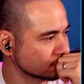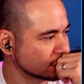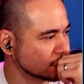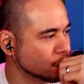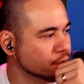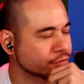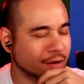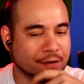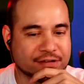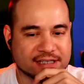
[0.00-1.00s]
Going through
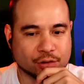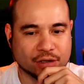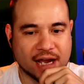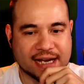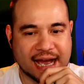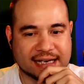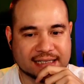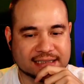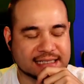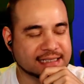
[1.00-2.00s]
every single line, adding
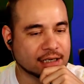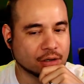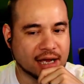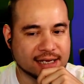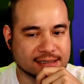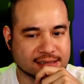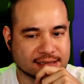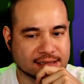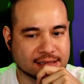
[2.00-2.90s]
detail lines.